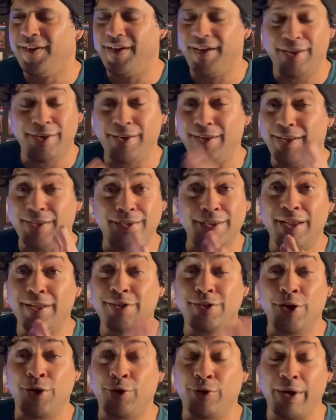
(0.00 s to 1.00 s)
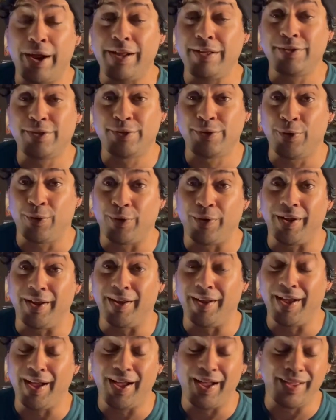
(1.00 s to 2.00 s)
and it's a great
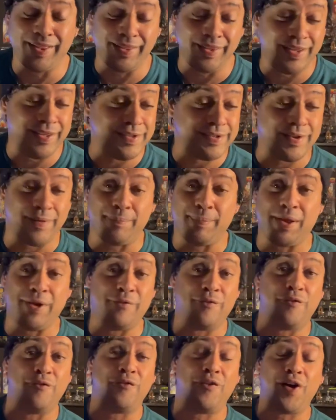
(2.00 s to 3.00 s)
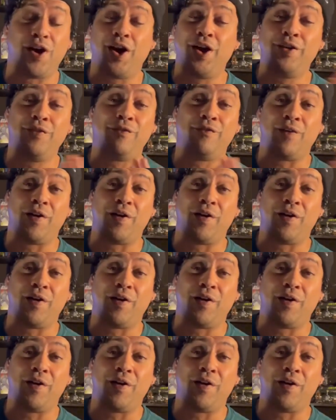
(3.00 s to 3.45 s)
story. Uh, these have been fun,